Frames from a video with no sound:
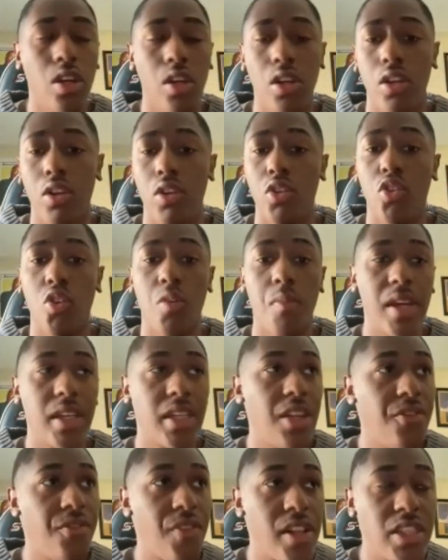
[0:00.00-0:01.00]
could make
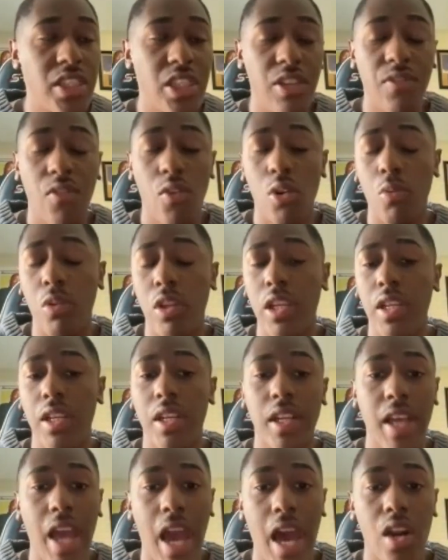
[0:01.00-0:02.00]
defensive or lead in the
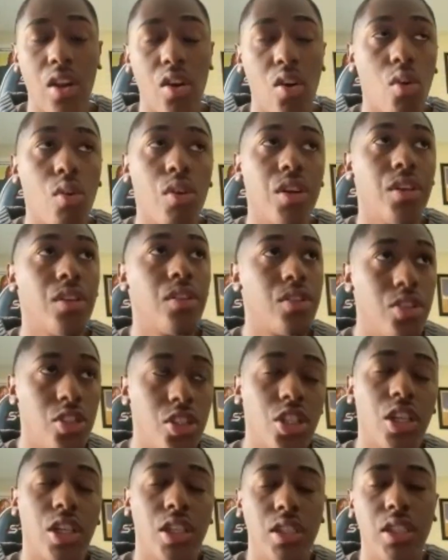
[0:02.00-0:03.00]
category, you're going to
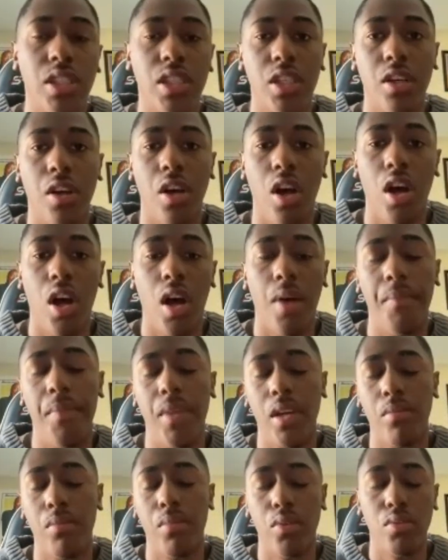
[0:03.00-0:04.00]
see a big
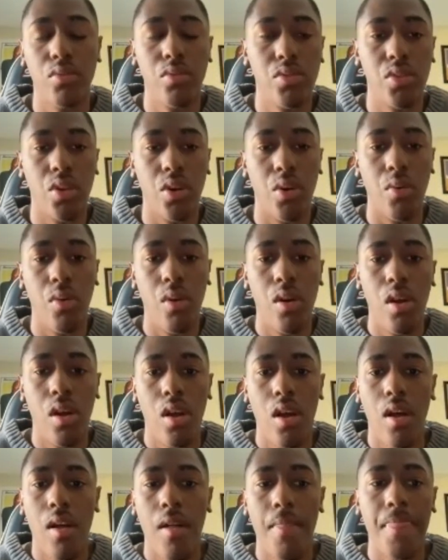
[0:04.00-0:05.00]
boost. So
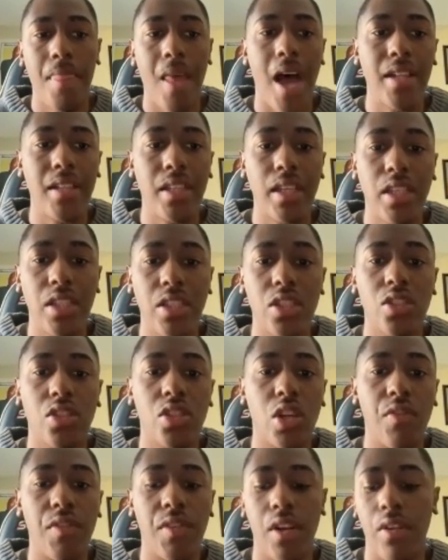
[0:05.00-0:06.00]
I think he's
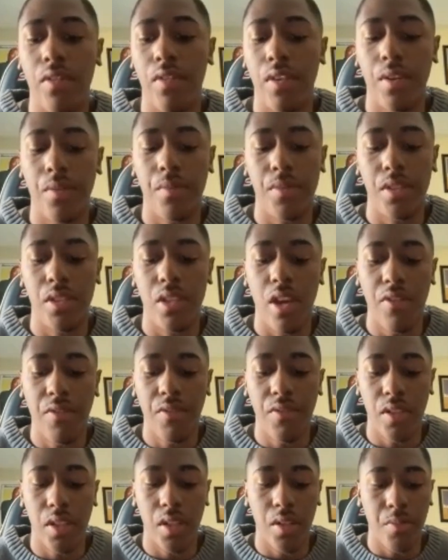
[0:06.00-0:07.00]
deserving of it.
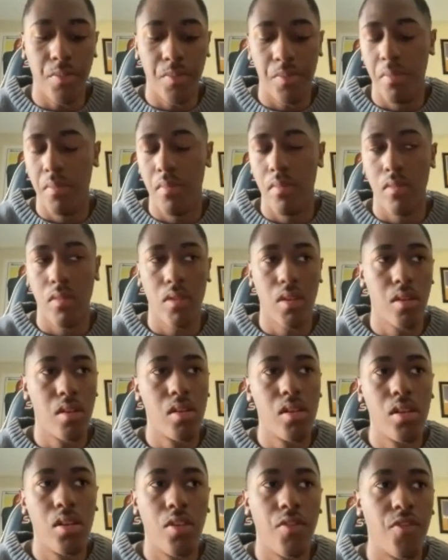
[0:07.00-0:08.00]
Definitely
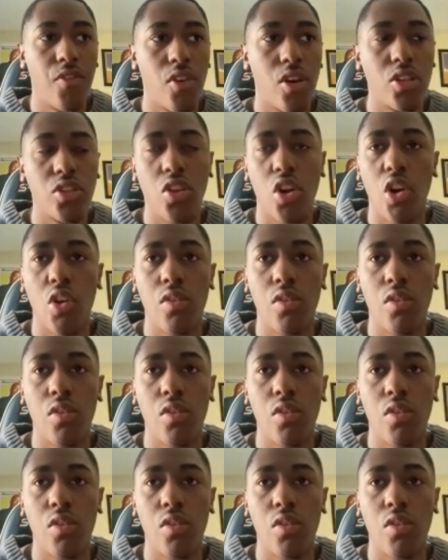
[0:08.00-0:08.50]
for a third